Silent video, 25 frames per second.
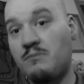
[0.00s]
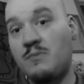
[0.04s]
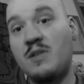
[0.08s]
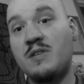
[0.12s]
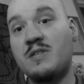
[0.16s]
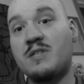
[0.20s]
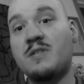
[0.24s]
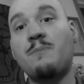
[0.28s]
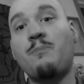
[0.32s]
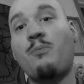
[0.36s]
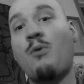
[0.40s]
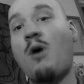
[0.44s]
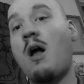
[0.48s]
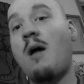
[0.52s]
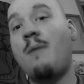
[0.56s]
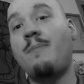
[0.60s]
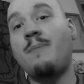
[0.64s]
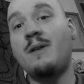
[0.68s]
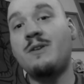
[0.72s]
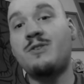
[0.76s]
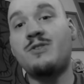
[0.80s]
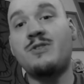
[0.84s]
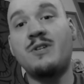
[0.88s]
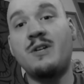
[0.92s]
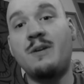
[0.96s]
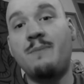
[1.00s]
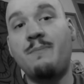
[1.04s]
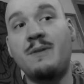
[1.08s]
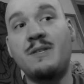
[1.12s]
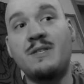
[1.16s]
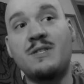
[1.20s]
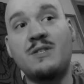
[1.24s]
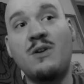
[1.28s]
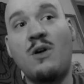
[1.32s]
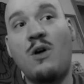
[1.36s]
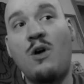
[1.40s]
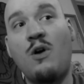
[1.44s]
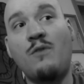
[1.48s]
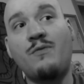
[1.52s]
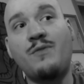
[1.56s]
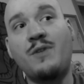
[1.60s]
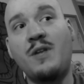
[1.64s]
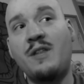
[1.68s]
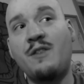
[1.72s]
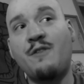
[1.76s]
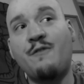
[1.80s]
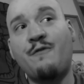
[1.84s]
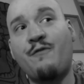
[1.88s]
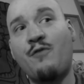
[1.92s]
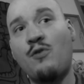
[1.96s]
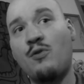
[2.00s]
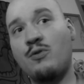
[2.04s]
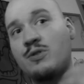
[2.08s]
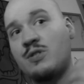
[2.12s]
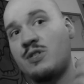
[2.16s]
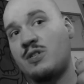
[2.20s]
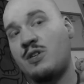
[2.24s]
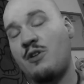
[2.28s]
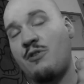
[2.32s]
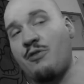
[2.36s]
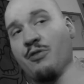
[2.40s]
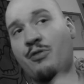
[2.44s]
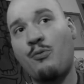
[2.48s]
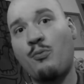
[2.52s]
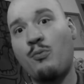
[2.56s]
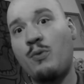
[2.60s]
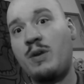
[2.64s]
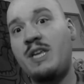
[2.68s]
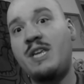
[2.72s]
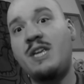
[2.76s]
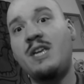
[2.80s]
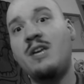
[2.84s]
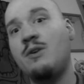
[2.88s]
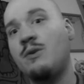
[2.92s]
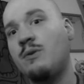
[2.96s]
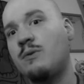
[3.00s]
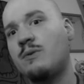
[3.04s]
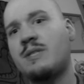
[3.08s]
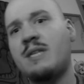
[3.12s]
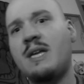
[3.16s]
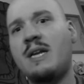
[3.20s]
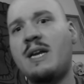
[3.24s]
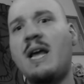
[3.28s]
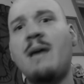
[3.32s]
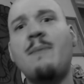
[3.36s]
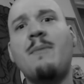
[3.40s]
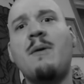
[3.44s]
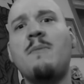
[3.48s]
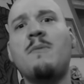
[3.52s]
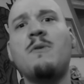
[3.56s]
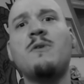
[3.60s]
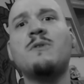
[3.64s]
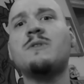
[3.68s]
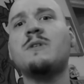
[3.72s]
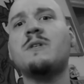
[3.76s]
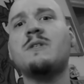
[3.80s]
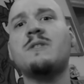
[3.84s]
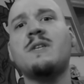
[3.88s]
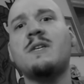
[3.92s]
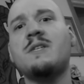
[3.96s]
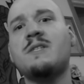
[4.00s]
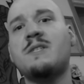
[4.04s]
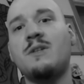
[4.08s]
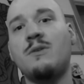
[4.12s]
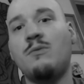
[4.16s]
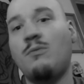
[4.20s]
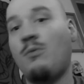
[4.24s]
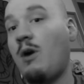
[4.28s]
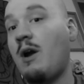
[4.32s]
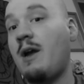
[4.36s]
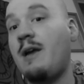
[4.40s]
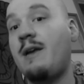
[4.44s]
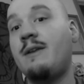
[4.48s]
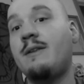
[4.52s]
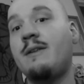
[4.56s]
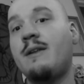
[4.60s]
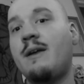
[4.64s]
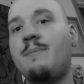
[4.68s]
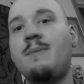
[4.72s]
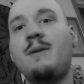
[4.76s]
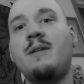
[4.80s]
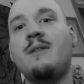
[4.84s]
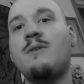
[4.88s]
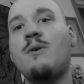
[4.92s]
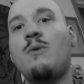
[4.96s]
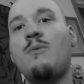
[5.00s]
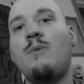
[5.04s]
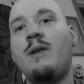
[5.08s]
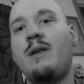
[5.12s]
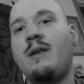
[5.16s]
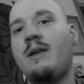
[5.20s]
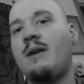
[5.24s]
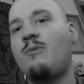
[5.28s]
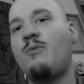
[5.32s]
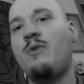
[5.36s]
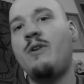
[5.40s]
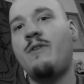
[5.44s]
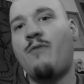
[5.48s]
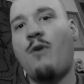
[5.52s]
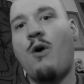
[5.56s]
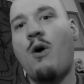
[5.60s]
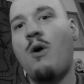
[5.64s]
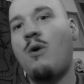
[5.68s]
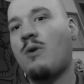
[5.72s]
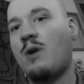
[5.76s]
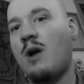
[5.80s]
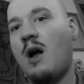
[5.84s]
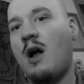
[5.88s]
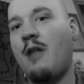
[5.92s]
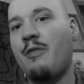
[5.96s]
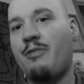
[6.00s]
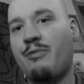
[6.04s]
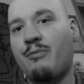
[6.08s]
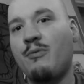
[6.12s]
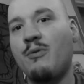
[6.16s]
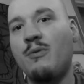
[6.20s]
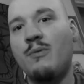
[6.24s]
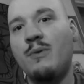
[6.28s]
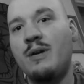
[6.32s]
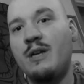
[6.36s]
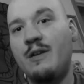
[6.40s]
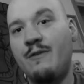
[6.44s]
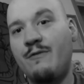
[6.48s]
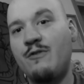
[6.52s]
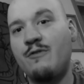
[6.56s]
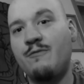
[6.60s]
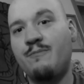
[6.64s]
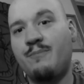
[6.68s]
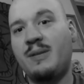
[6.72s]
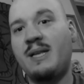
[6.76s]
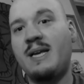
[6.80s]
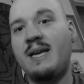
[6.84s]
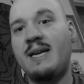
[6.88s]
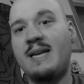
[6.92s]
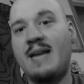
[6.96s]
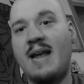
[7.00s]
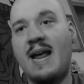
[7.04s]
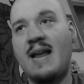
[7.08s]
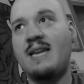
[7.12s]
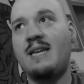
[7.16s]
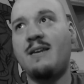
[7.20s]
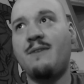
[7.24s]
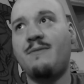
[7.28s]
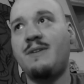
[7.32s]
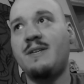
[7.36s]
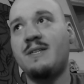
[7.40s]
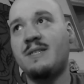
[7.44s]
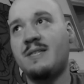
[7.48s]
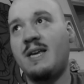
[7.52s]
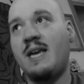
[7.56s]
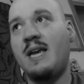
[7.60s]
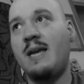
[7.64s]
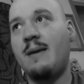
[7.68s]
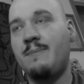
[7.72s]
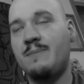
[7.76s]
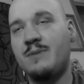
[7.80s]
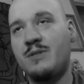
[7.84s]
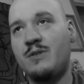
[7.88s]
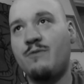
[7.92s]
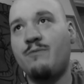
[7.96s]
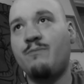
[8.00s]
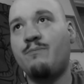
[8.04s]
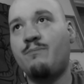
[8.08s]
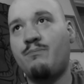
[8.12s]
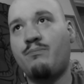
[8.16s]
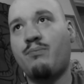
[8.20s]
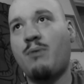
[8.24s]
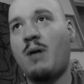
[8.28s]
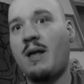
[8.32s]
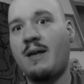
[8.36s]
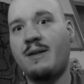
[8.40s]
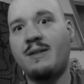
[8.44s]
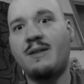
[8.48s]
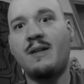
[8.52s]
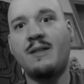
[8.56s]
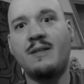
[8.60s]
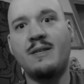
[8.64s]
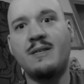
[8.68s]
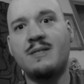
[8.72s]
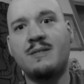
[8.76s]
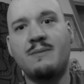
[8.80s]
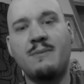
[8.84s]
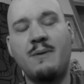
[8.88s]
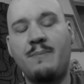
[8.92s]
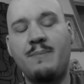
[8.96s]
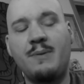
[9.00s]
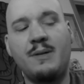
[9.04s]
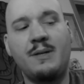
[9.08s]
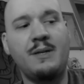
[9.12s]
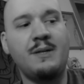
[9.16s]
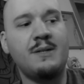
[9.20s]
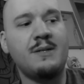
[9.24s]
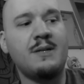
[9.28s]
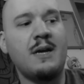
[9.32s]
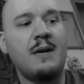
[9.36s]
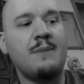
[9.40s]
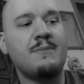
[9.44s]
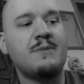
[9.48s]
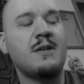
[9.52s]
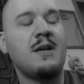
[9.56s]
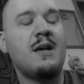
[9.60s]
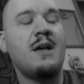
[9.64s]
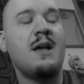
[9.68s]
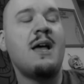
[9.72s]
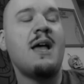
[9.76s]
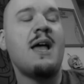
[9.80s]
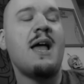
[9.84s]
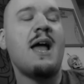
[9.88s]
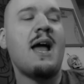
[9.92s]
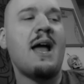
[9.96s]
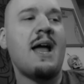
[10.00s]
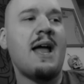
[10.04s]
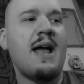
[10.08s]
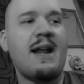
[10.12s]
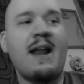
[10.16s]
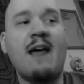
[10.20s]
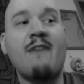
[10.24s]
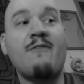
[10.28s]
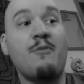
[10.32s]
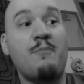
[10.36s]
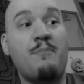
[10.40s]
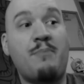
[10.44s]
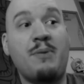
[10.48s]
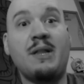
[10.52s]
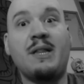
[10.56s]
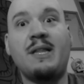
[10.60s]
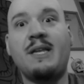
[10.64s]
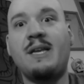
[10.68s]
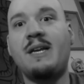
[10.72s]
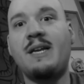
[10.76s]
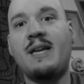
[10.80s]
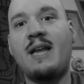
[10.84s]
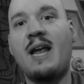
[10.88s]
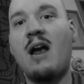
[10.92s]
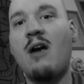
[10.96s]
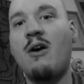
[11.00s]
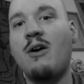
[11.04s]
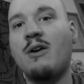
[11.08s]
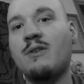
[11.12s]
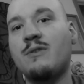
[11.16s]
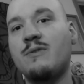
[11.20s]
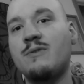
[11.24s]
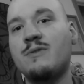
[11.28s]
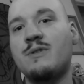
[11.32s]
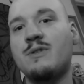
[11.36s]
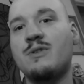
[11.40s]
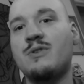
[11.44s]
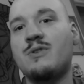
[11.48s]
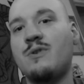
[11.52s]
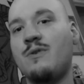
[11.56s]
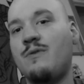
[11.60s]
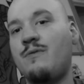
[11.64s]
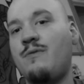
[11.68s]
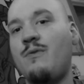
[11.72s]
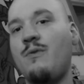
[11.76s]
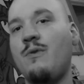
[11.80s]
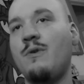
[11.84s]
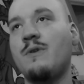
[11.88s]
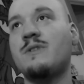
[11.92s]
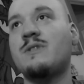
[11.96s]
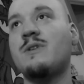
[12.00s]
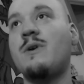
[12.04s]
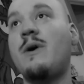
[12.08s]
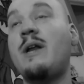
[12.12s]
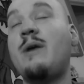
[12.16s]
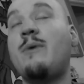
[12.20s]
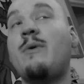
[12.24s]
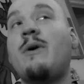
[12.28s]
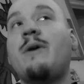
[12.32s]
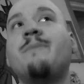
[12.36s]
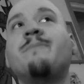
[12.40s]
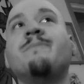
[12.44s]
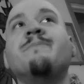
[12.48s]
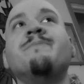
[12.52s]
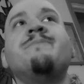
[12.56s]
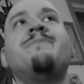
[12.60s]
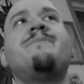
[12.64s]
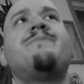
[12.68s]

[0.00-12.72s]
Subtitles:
This is a problem that should have been solved in the first 3 years that MMOs existed, right? I mean, we've all gone through it. If you've played any of these games, you've probably done this a billion times and have a billion characters to show for it. So anyway,